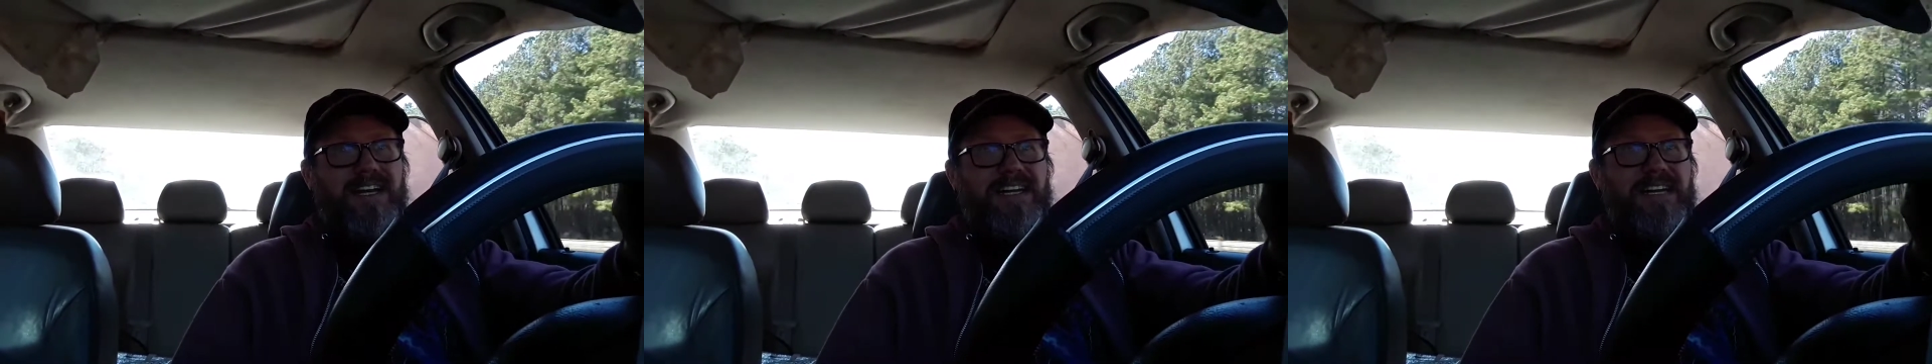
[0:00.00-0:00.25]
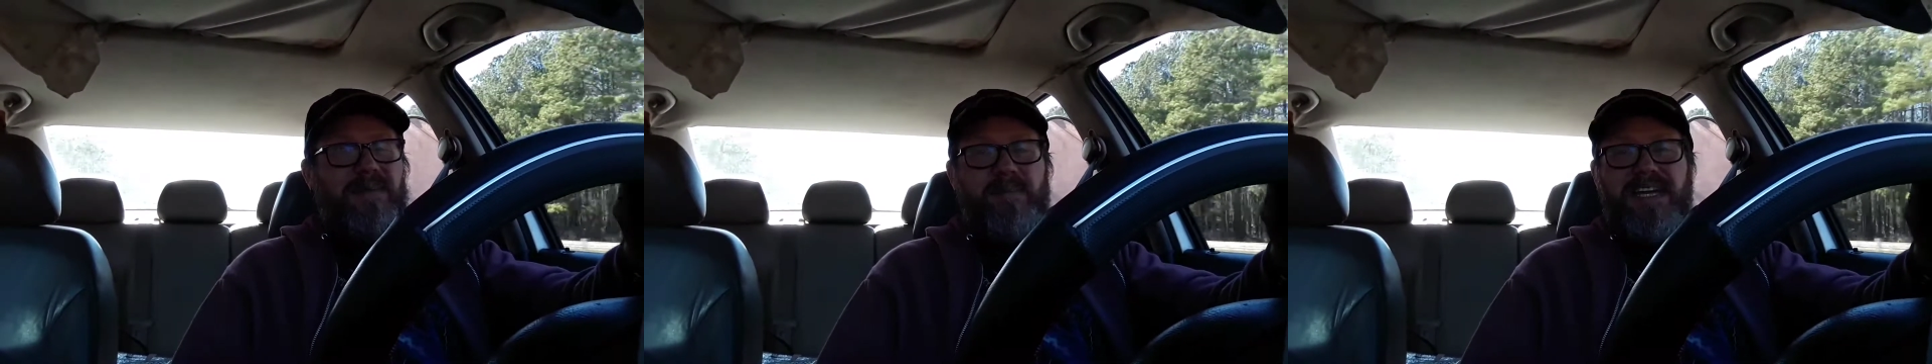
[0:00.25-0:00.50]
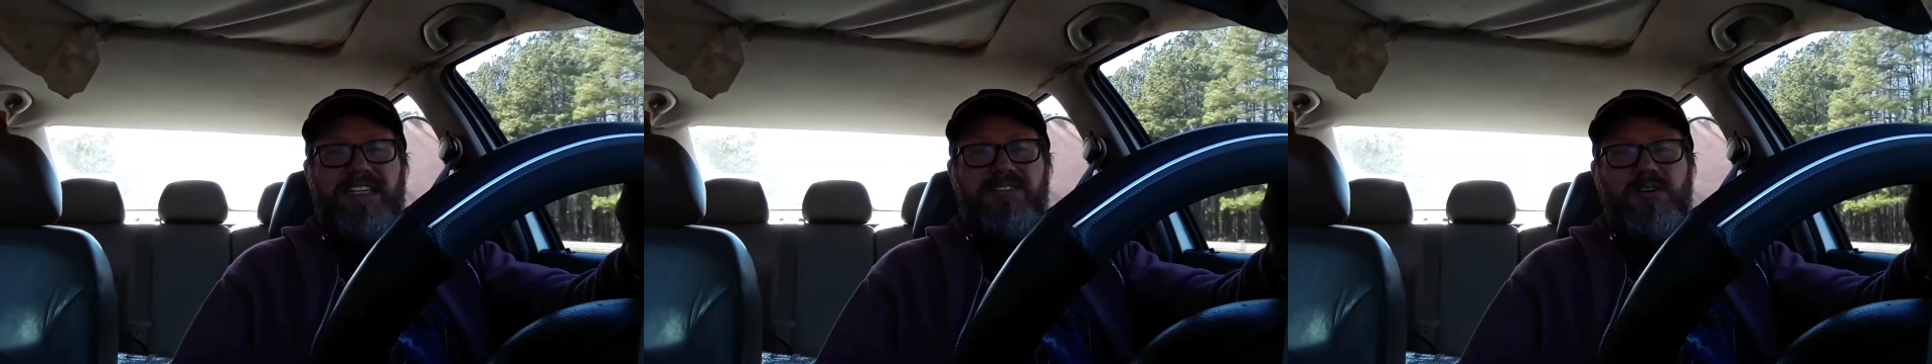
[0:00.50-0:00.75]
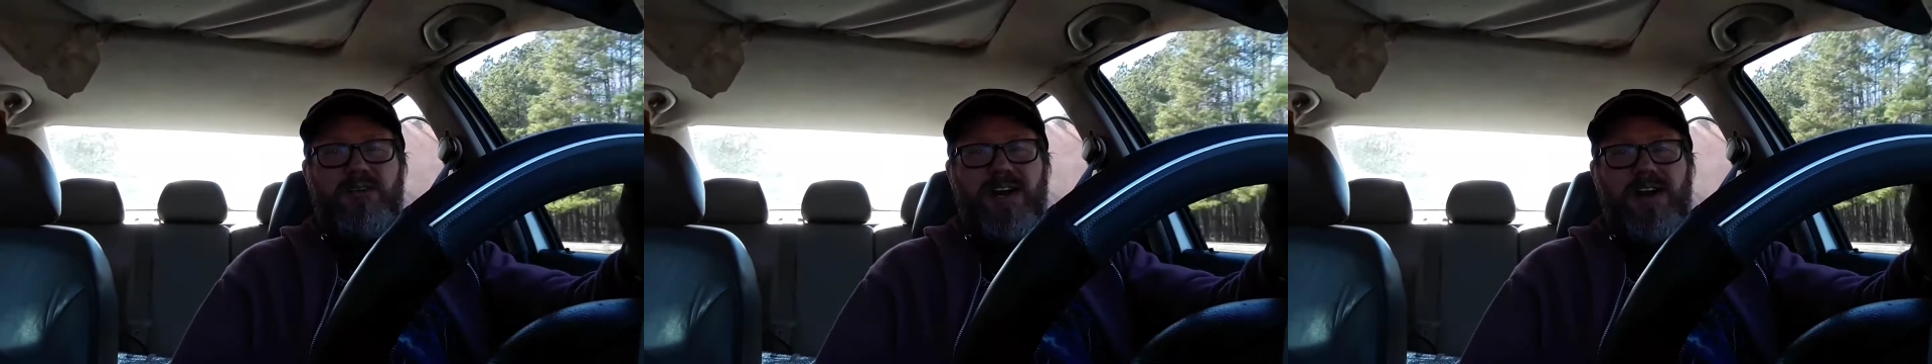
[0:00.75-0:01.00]
ended up being
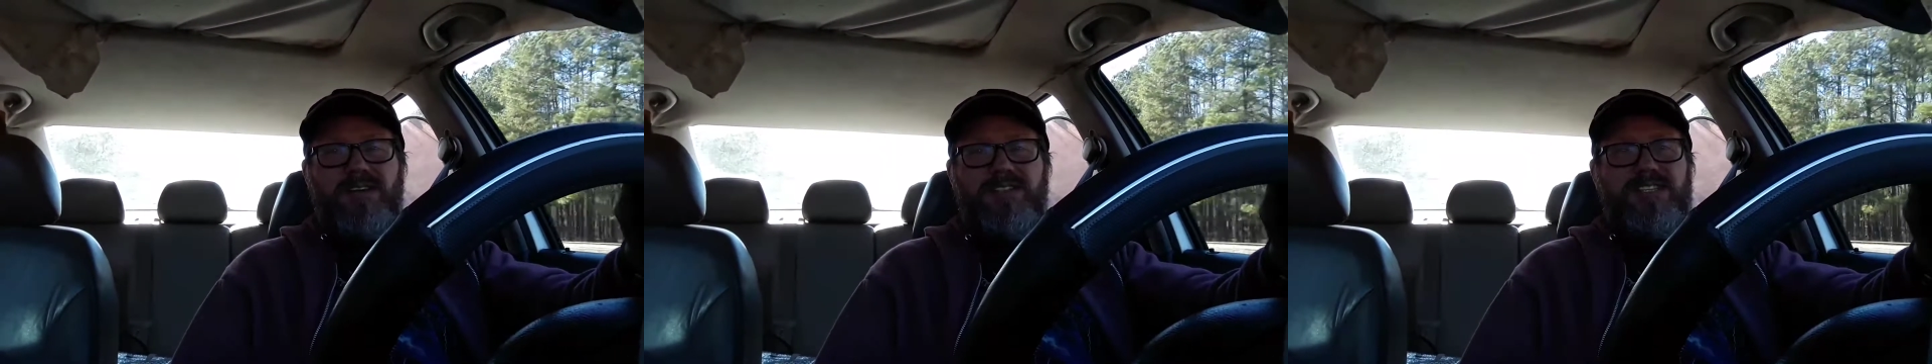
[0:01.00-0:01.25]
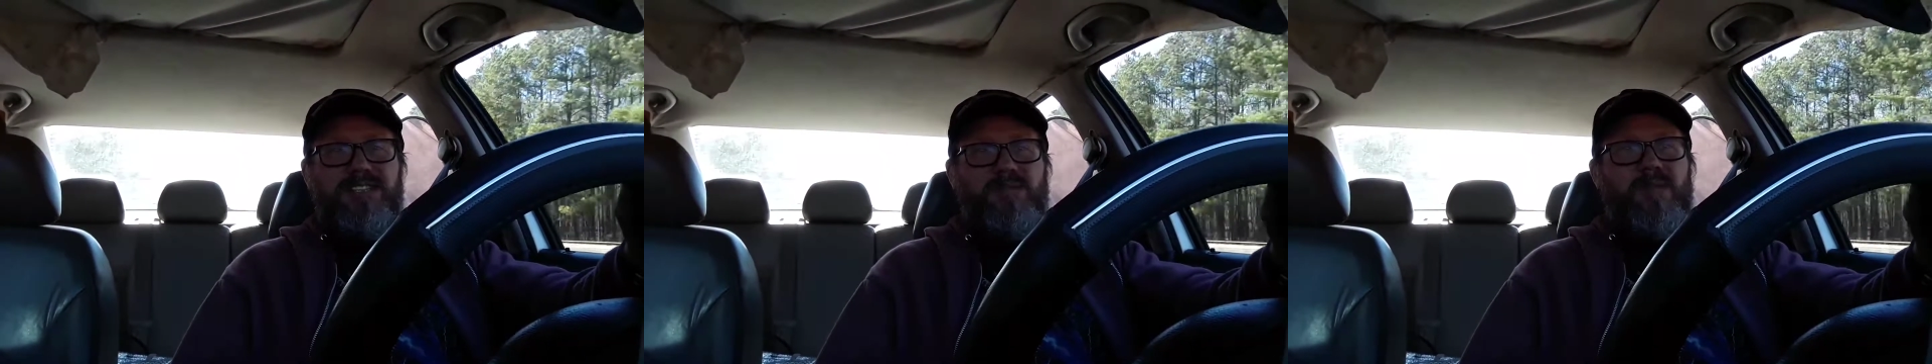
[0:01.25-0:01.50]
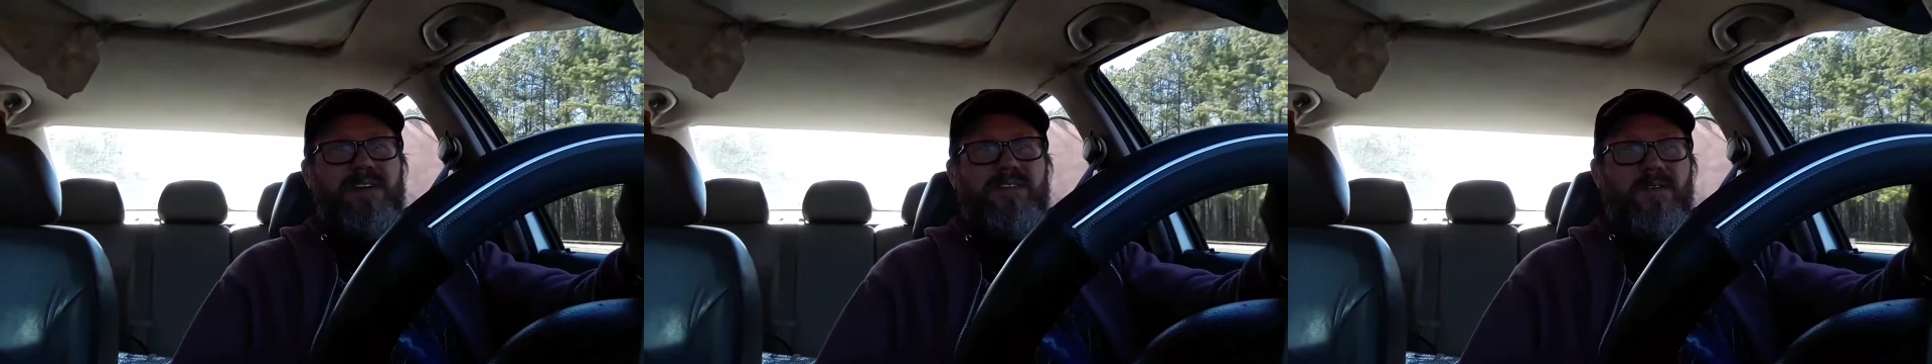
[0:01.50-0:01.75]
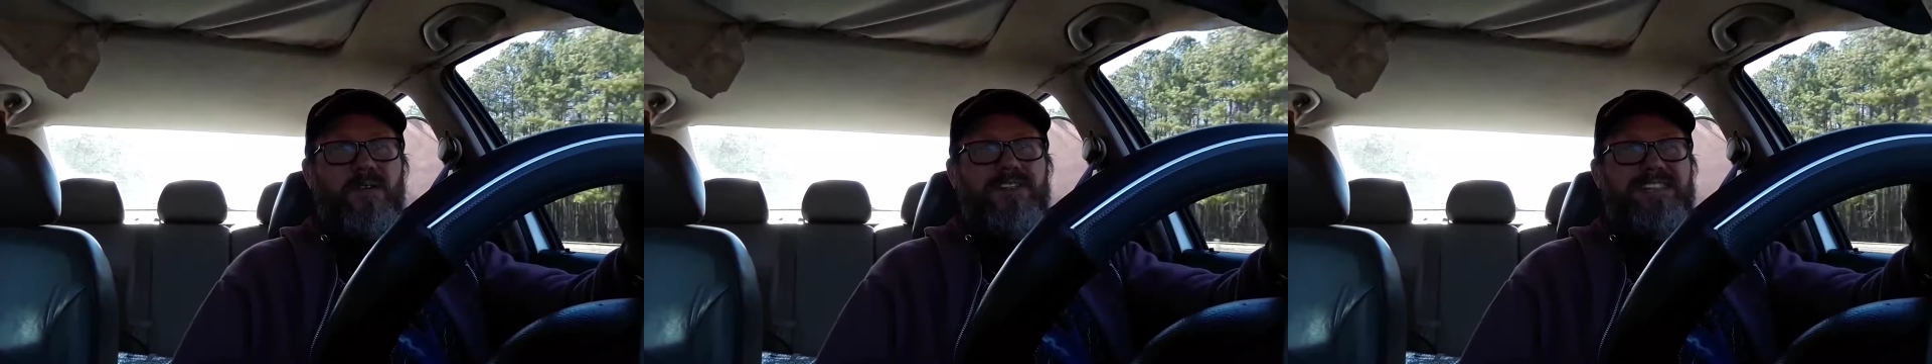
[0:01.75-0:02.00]

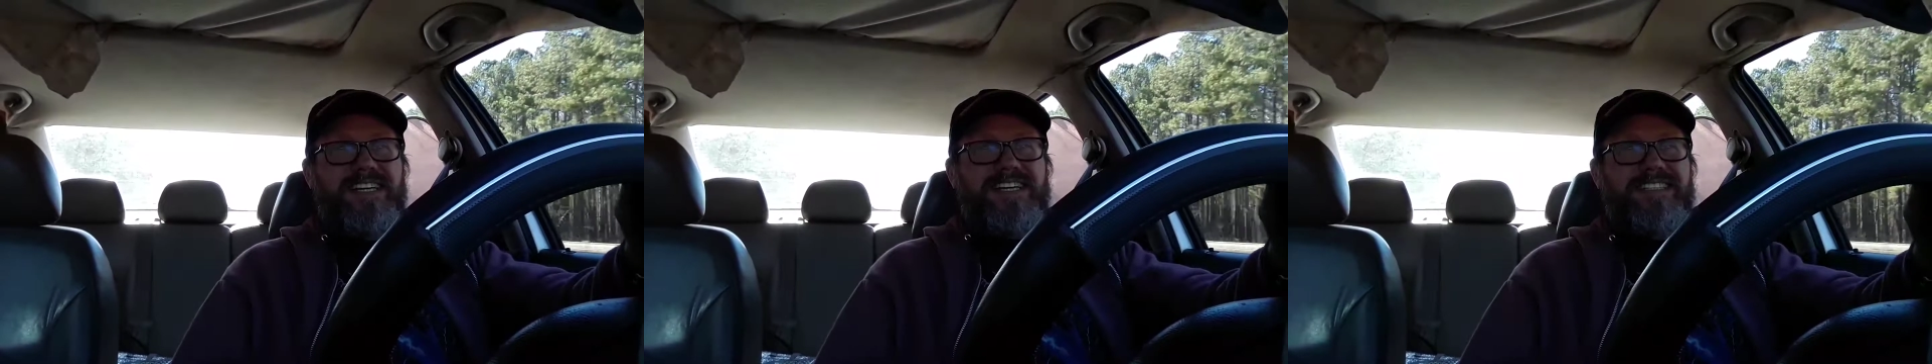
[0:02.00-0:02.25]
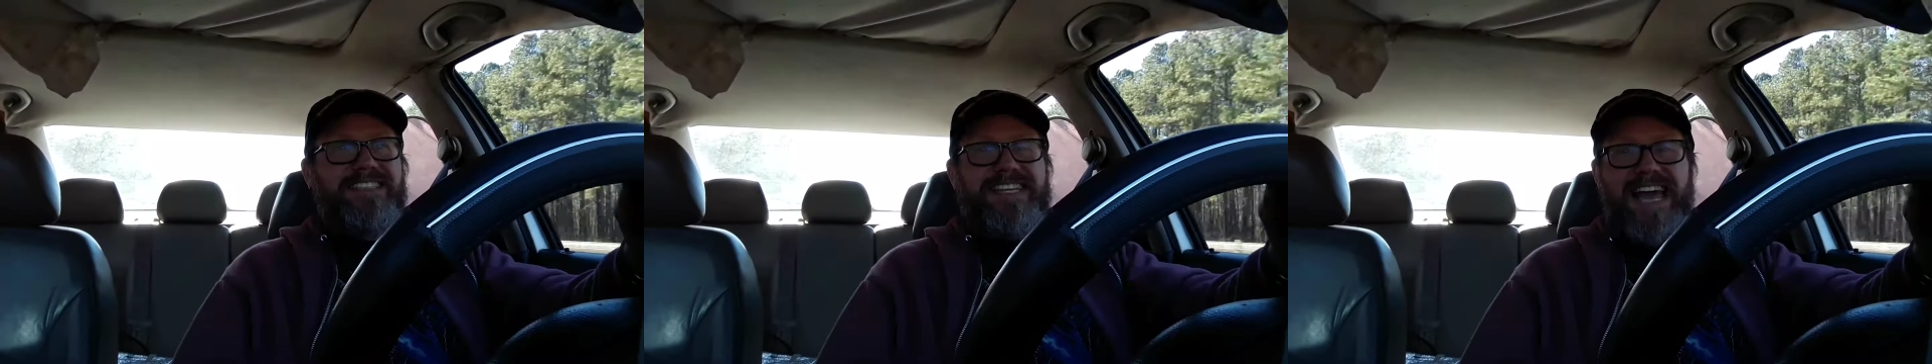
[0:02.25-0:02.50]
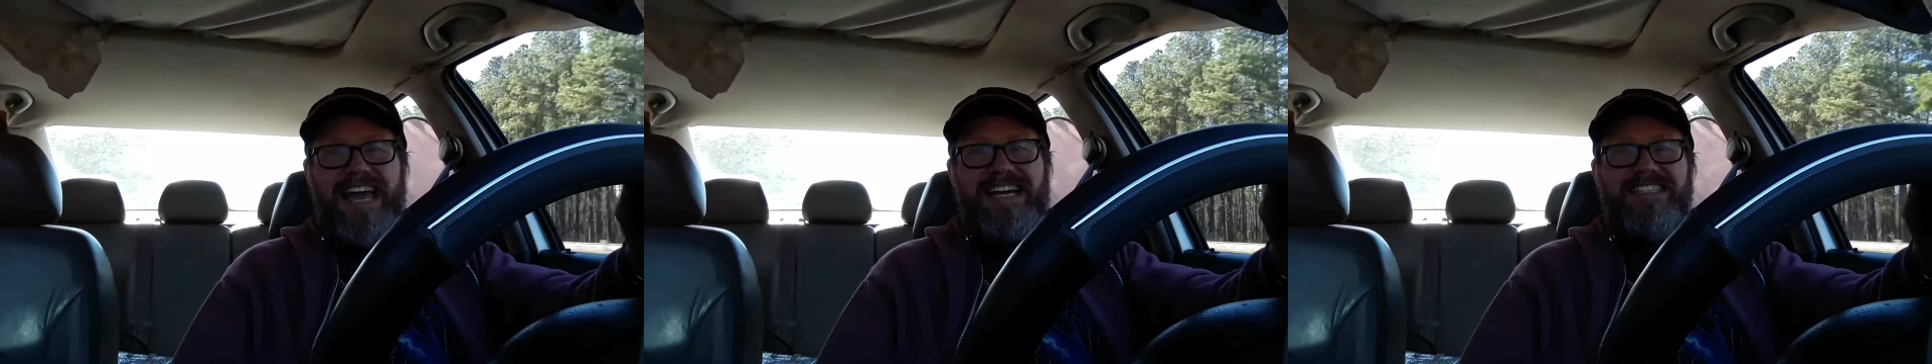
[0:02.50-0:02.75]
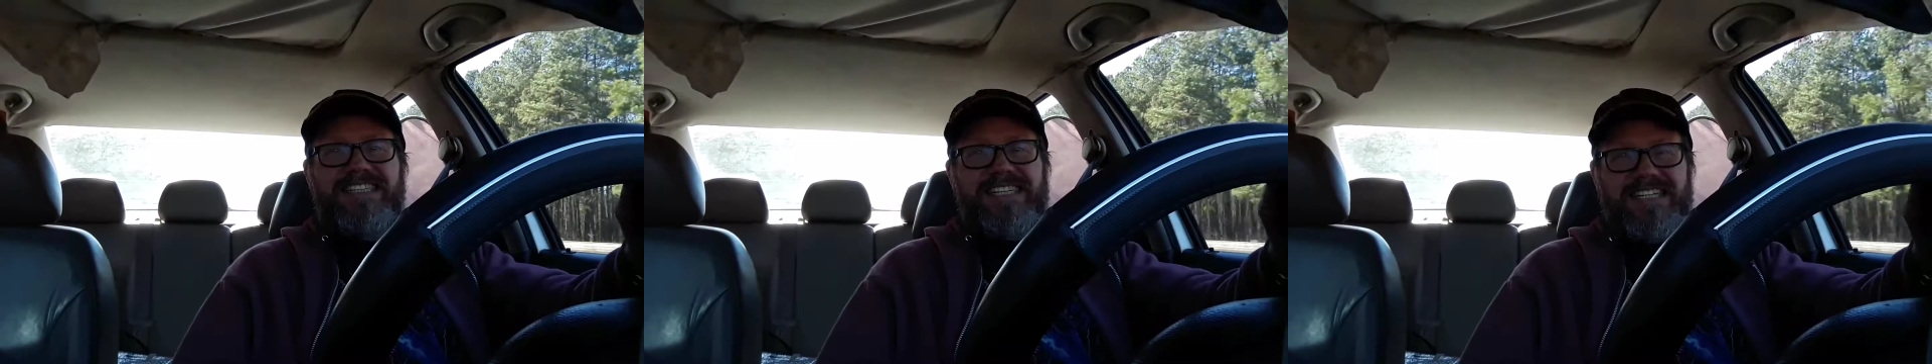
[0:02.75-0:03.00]
$2.24
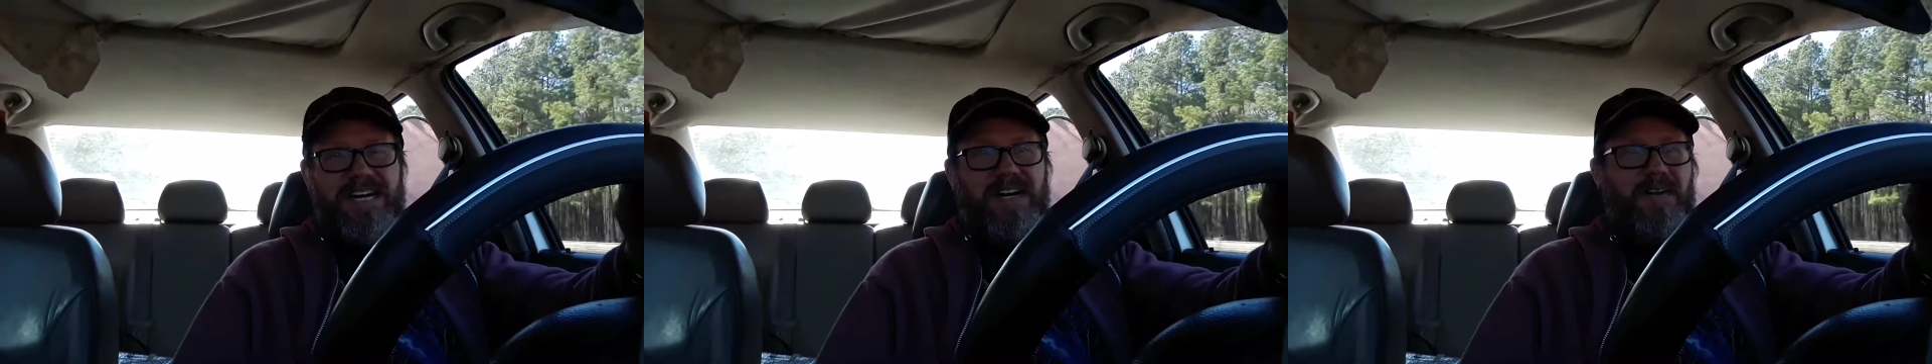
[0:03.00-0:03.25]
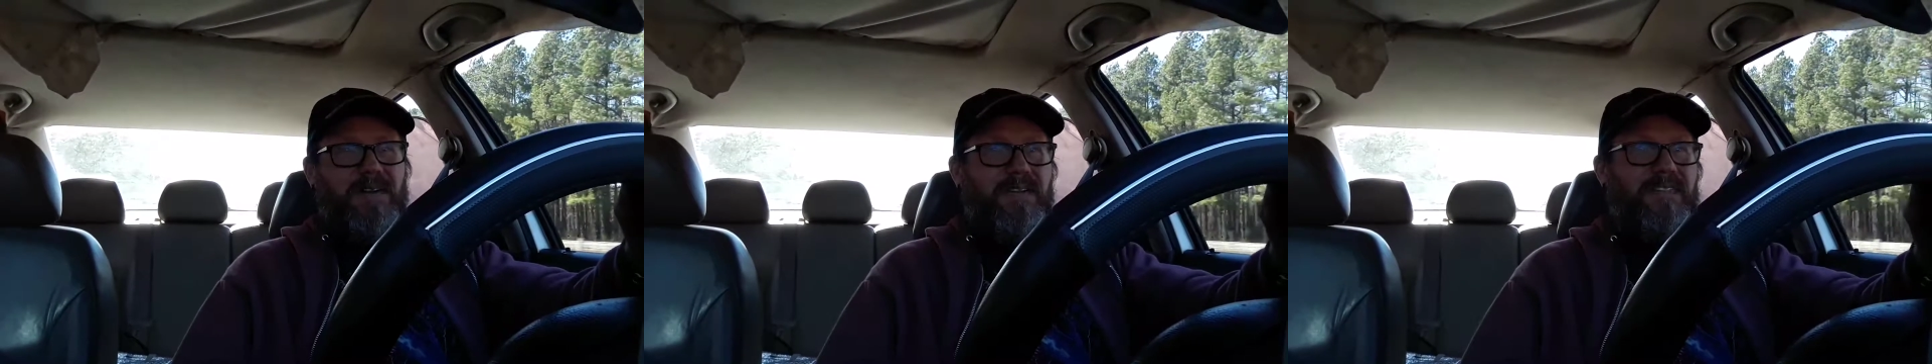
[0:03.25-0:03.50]
tax and all.